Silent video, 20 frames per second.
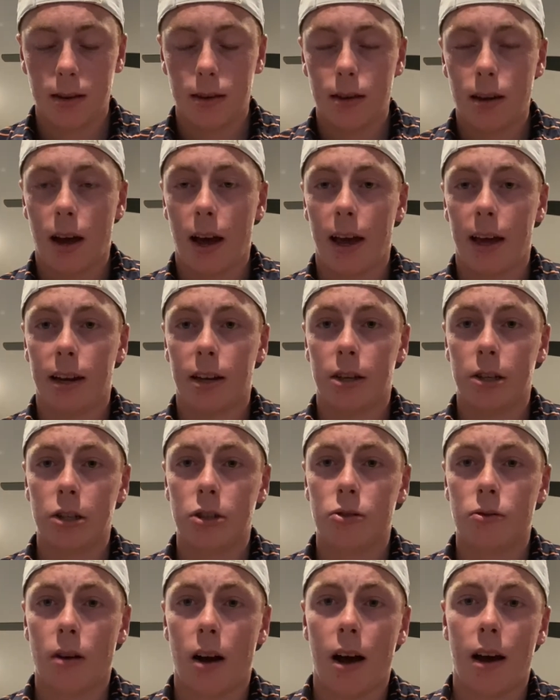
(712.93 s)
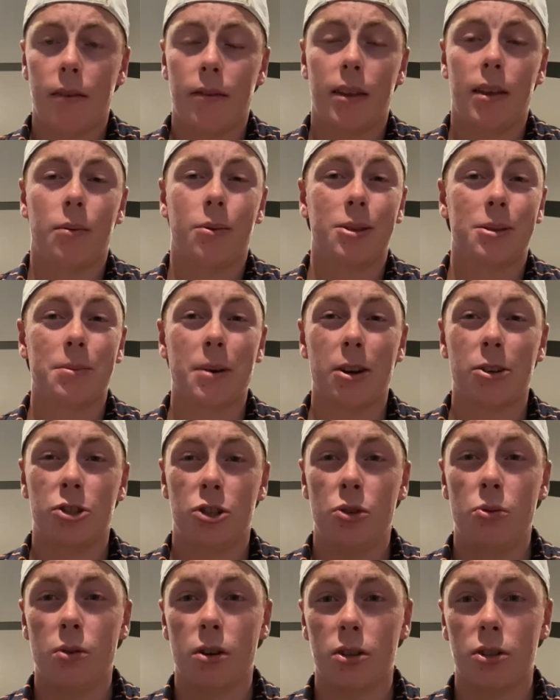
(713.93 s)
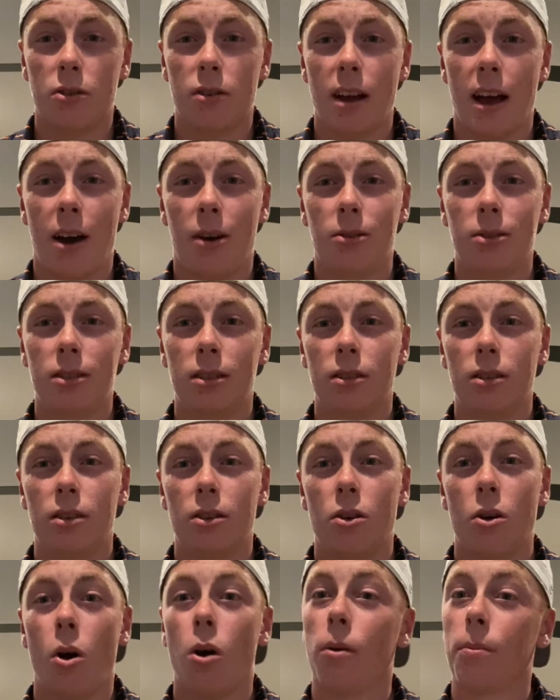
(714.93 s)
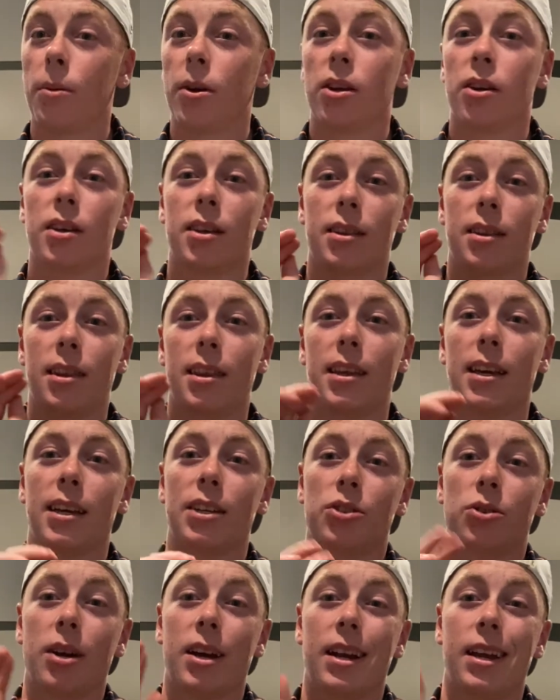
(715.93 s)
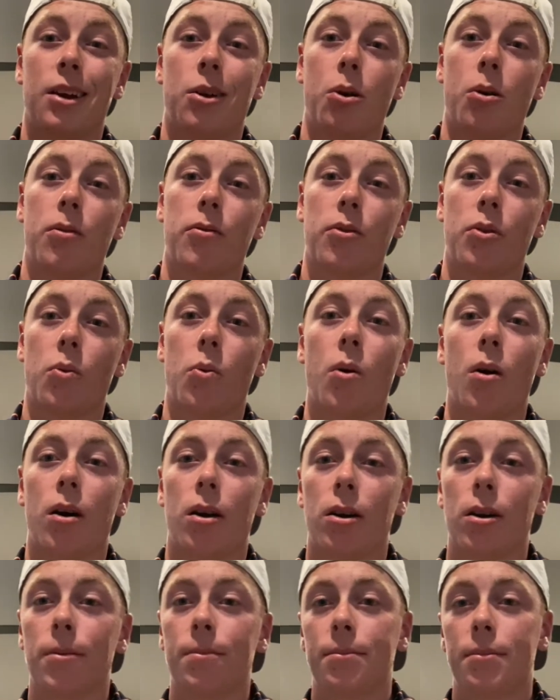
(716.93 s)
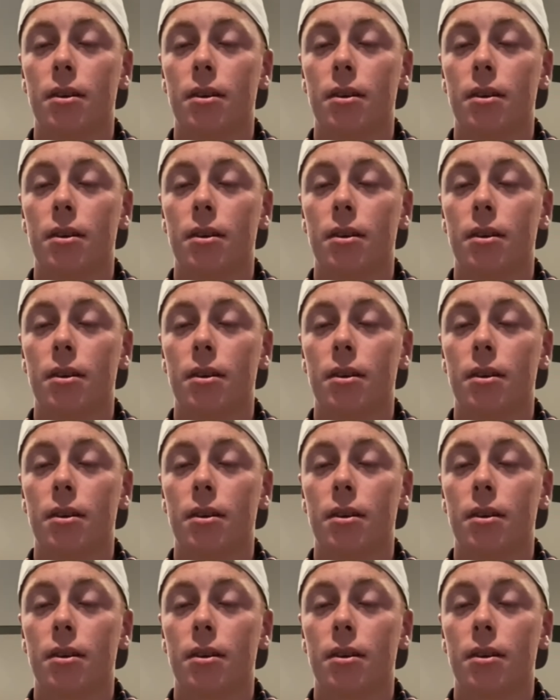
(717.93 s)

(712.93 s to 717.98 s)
I had a good drive and then was about 200 out, but the thing is you gotta hit it over the water.